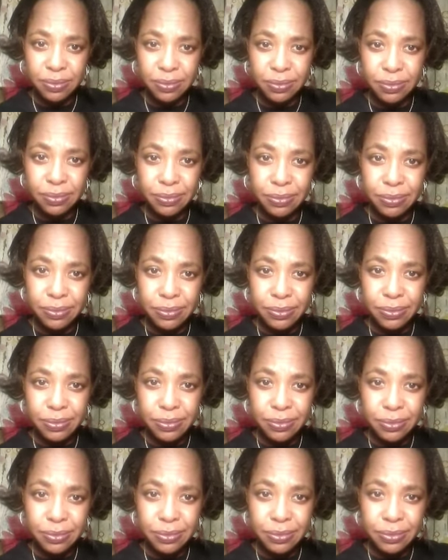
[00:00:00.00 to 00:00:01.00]

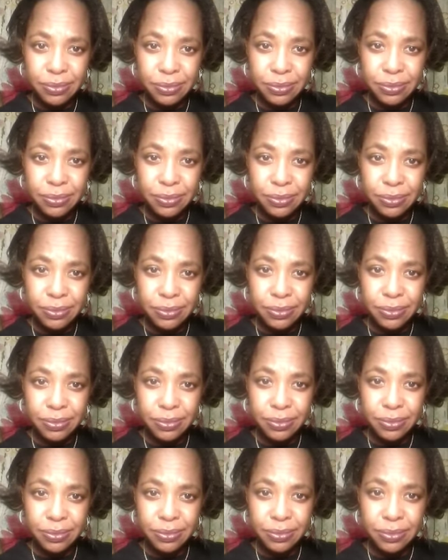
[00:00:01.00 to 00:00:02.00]

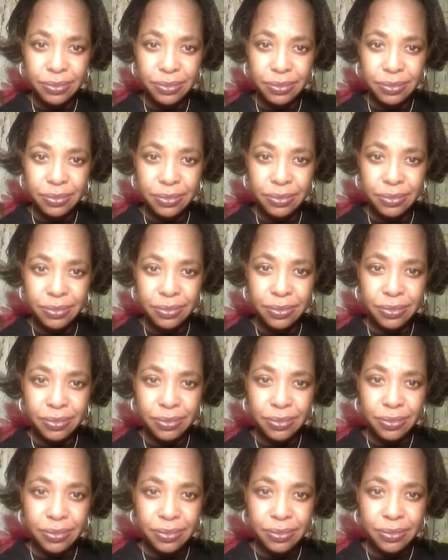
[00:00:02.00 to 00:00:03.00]

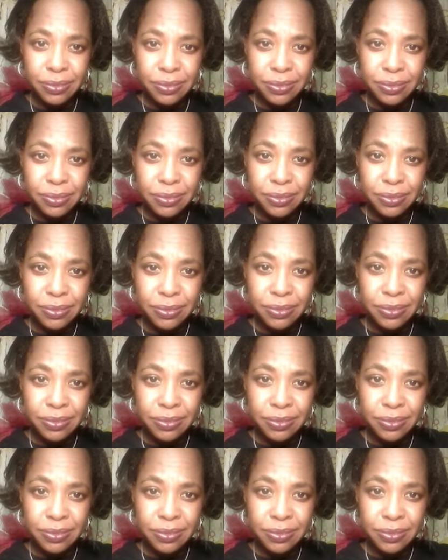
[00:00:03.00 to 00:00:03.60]
(no one is talking)